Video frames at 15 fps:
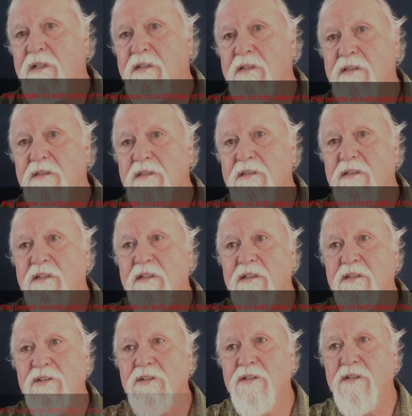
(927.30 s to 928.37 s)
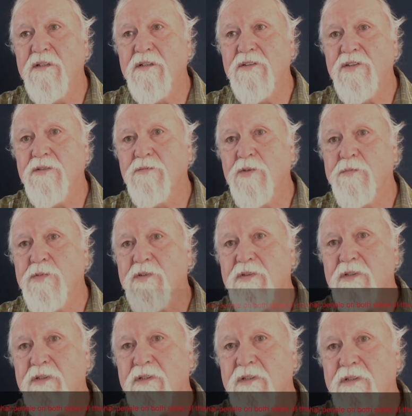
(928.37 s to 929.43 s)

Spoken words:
let's see. Whoops.